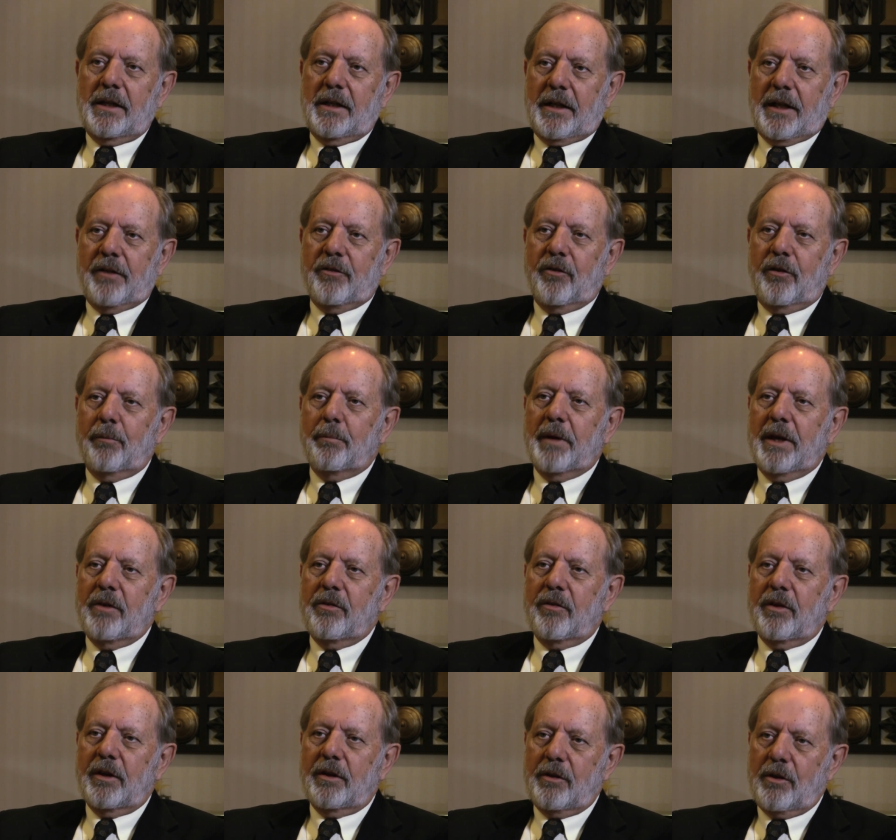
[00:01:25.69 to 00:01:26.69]
That's the
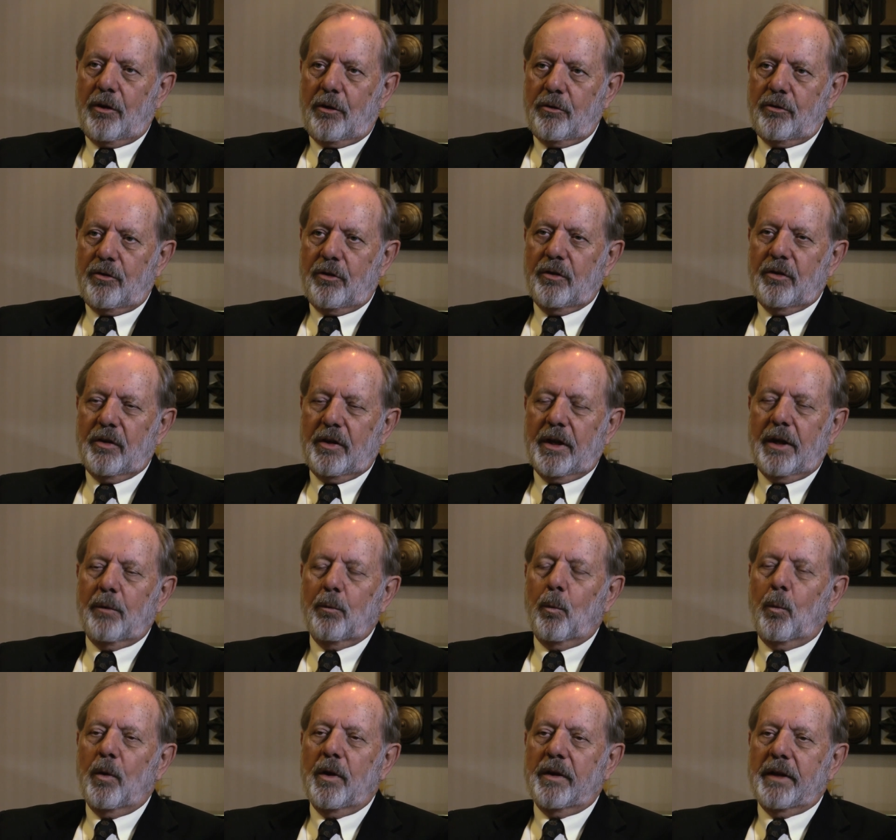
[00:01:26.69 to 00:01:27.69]
basic notion that
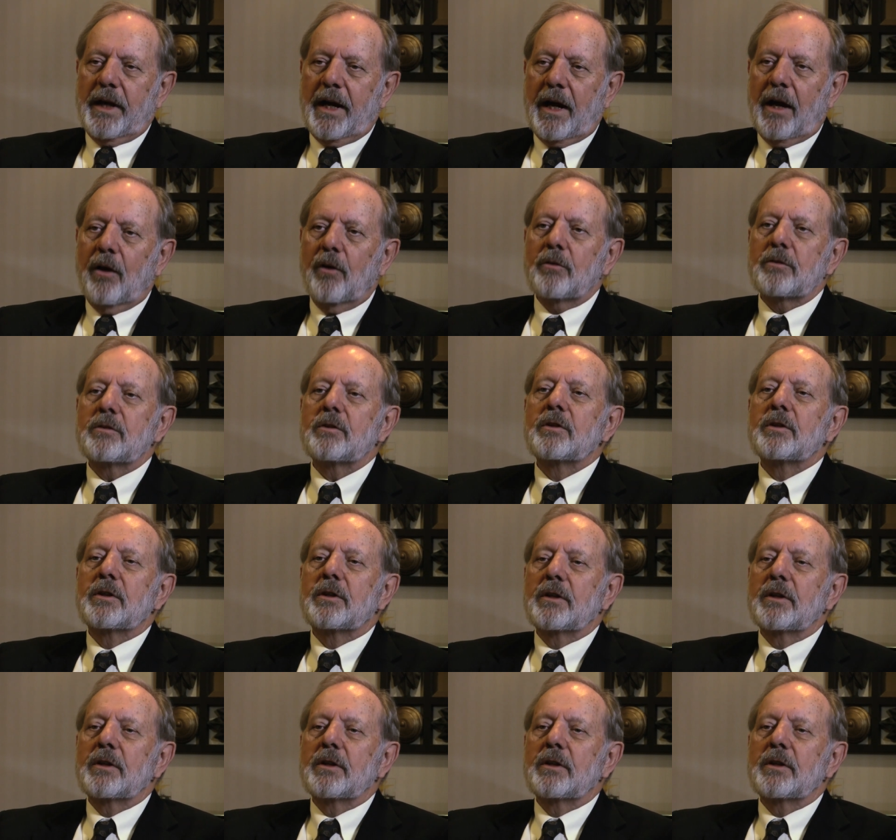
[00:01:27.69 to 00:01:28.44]
without